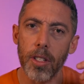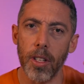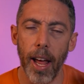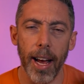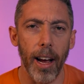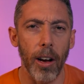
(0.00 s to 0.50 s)

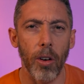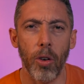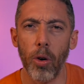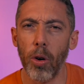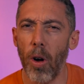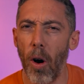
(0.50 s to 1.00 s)
like a
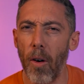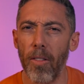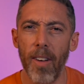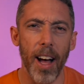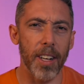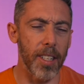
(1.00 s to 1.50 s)
good
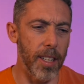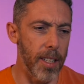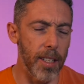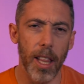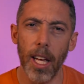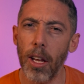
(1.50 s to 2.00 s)

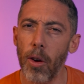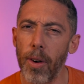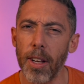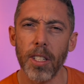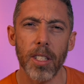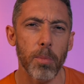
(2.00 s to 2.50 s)
old-fashioned, think you're in
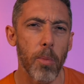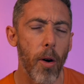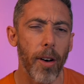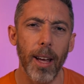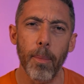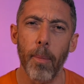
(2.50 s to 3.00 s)
a
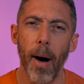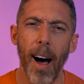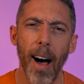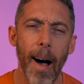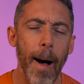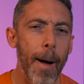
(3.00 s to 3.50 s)
smoky
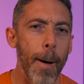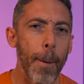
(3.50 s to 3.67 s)
bar